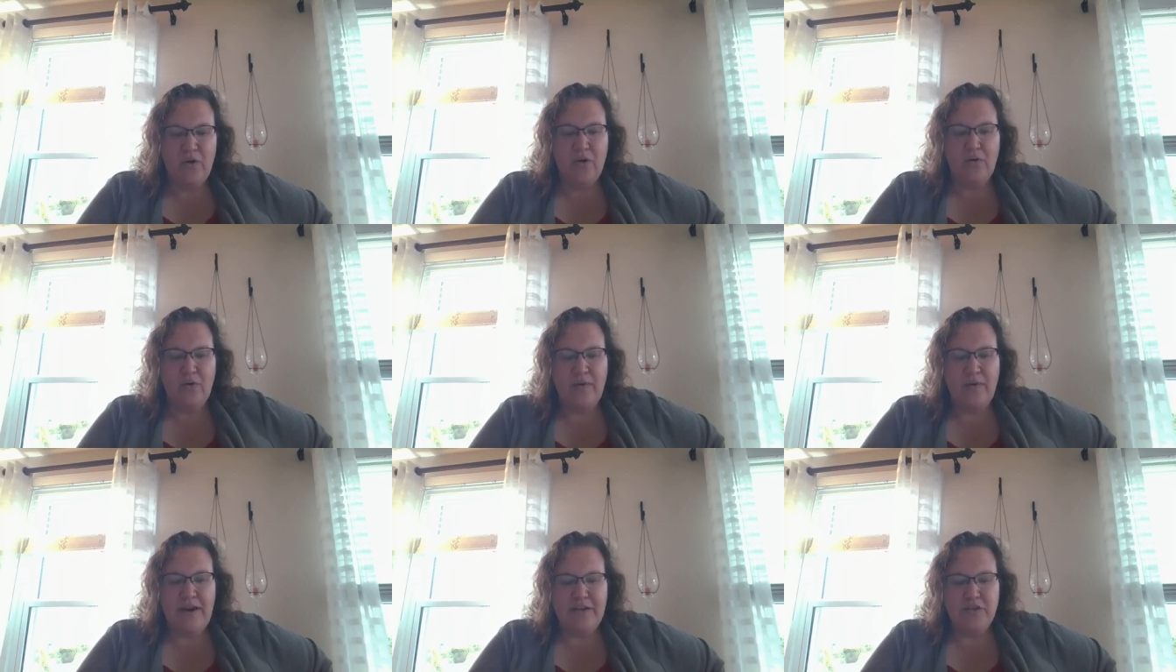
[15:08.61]

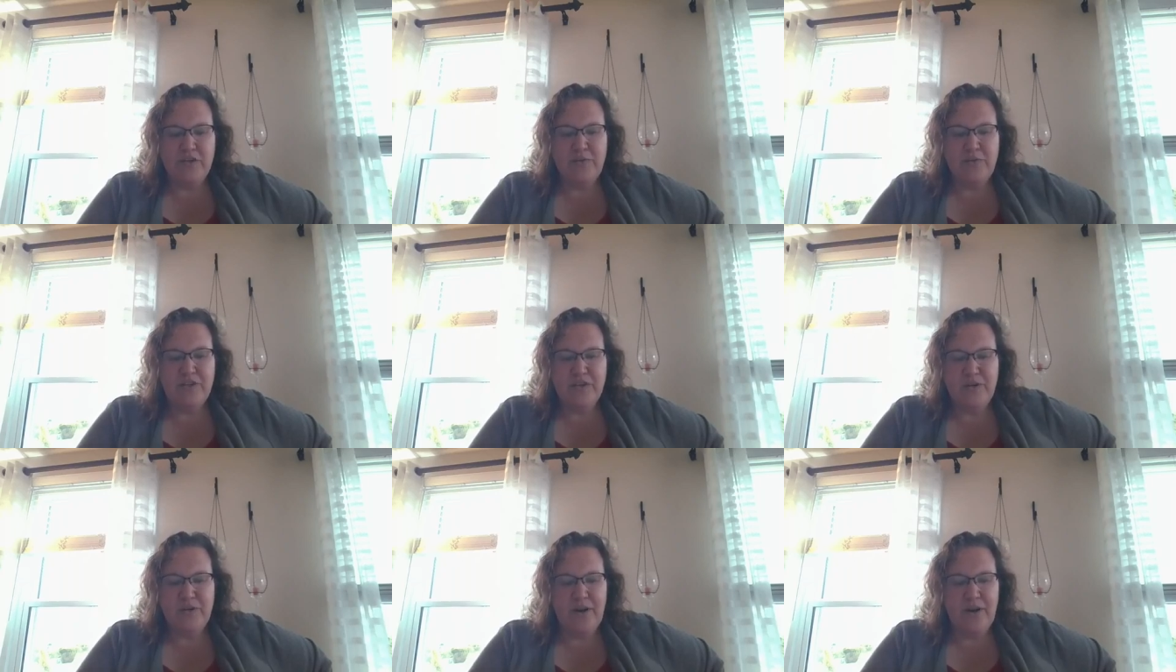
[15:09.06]
or
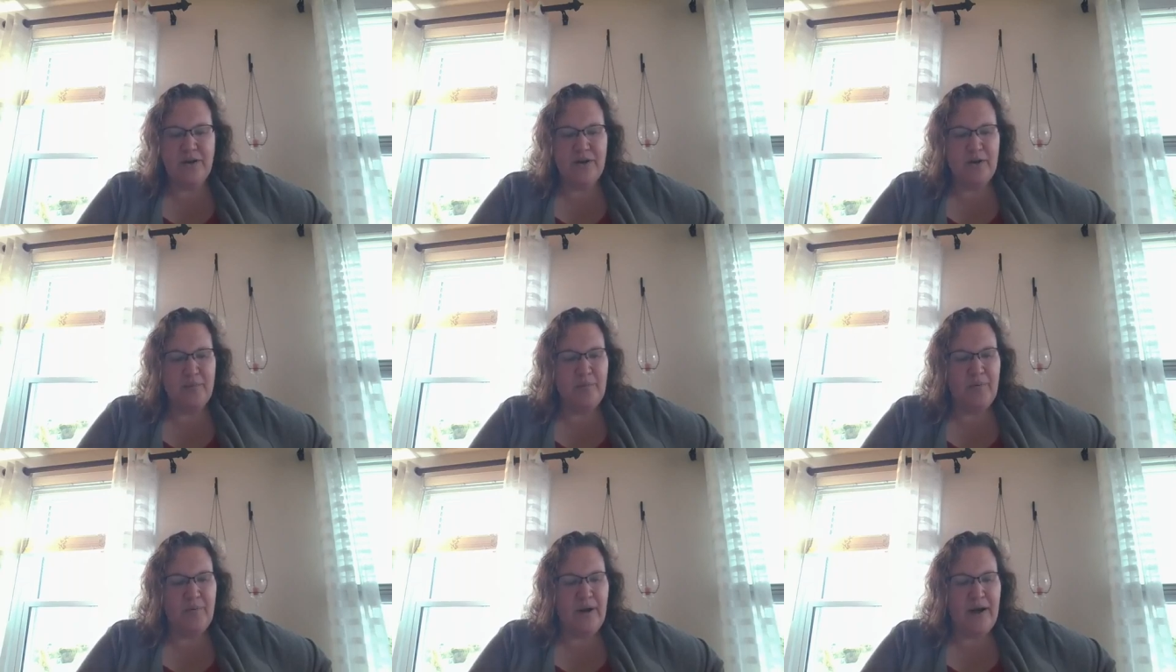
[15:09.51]
graduation
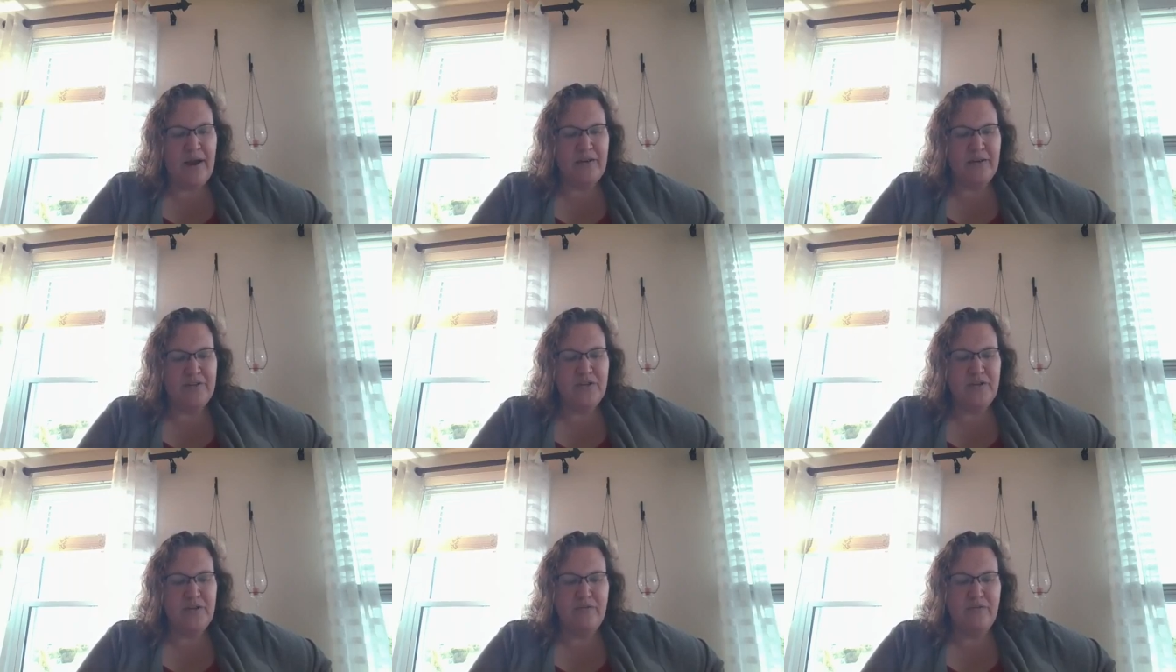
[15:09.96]
auditor
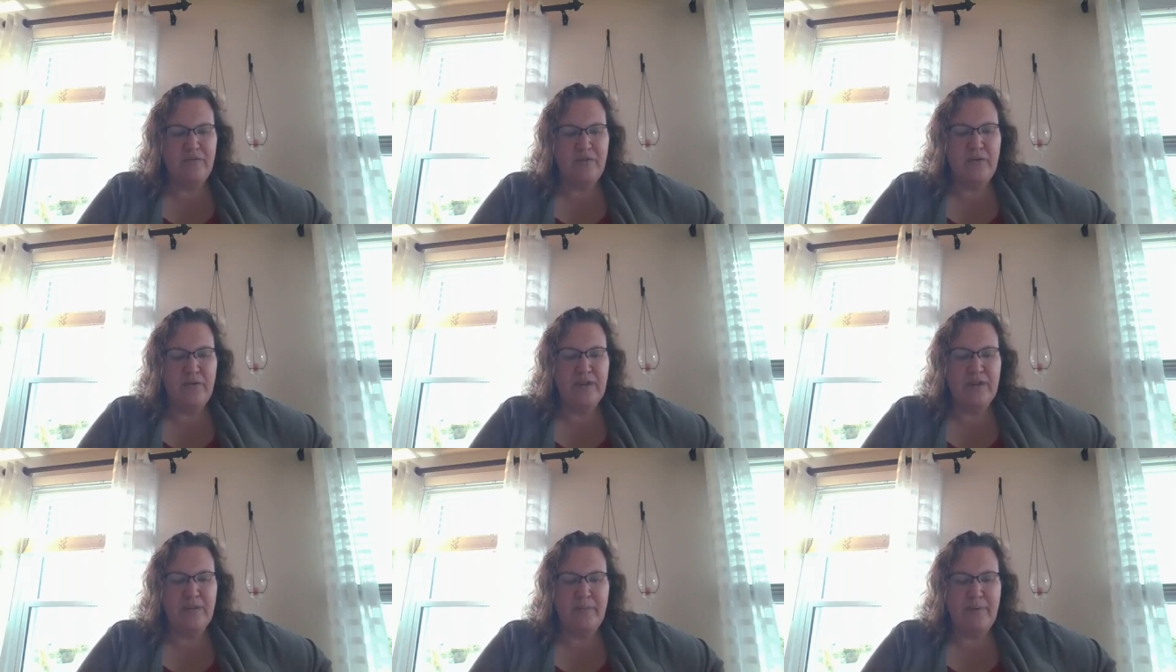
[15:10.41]
prior to
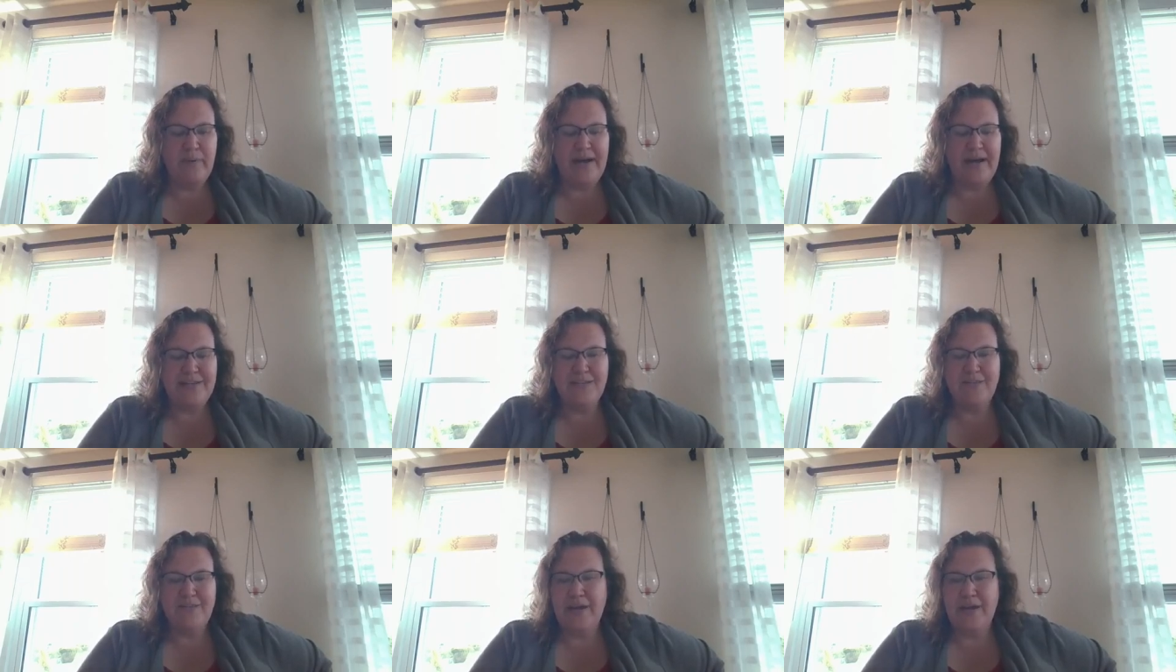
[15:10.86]
invoking the
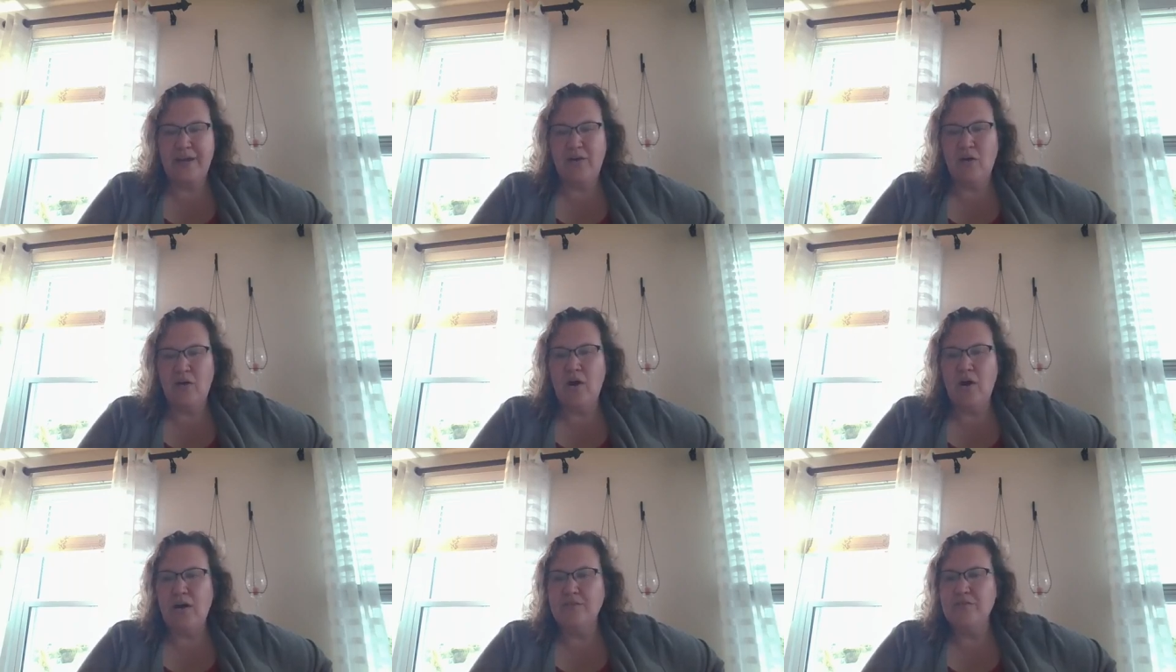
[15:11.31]
pass fail.